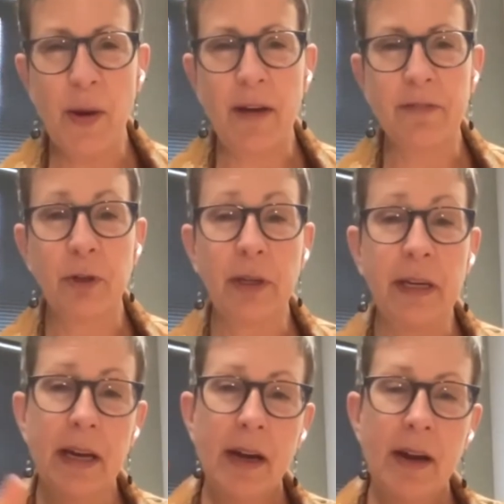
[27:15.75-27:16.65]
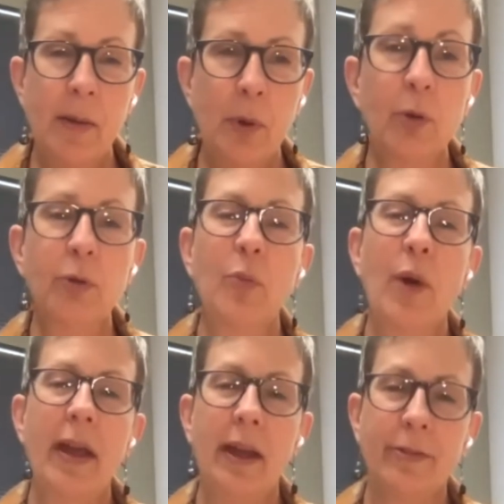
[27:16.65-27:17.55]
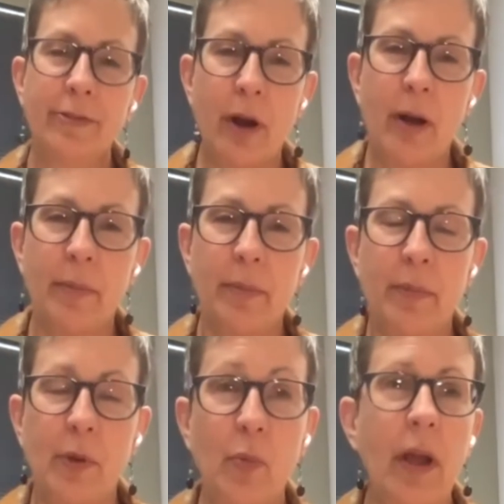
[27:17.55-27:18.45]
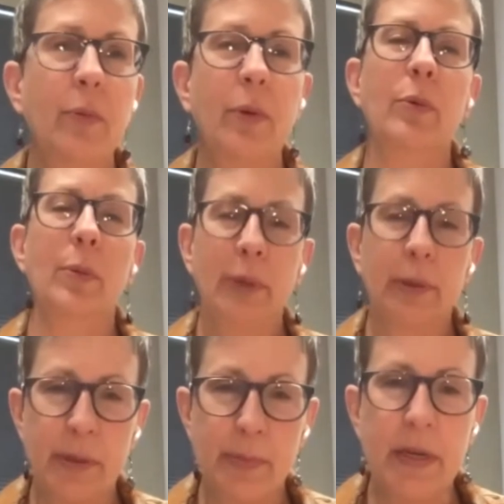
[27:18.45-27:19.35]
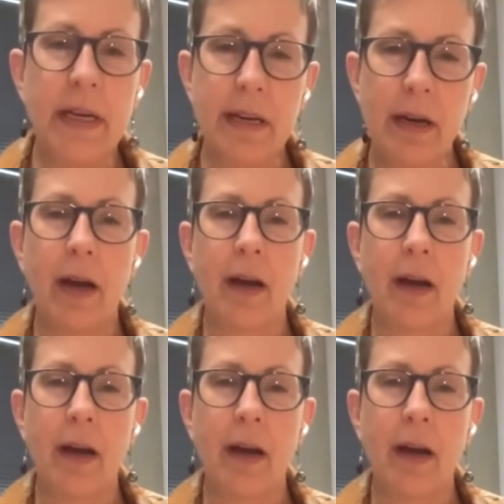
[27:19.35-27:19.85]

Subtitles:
have really pulled away from the way we were built to be.